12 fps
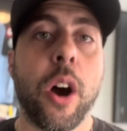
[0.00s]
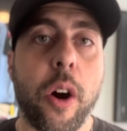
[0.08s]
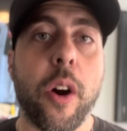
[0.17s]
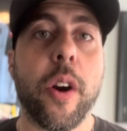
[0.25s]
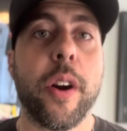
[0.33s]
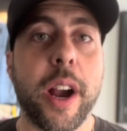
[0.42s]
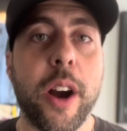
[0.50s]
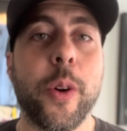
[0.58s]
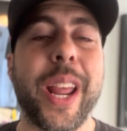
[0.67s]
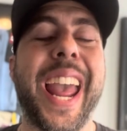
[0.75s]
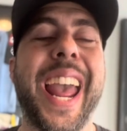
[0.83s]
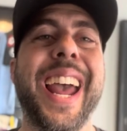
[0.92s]
are
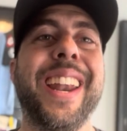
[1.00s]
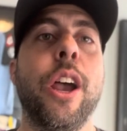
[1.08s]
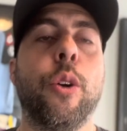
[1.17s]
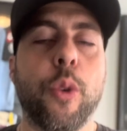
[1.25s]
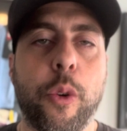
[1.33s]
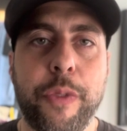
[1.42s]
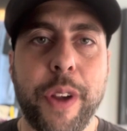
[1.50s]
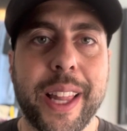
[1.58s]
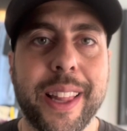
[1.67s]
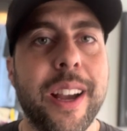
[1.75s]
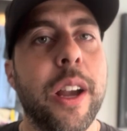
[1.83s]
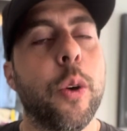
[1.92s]
out, and
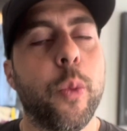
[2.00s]
Rovella,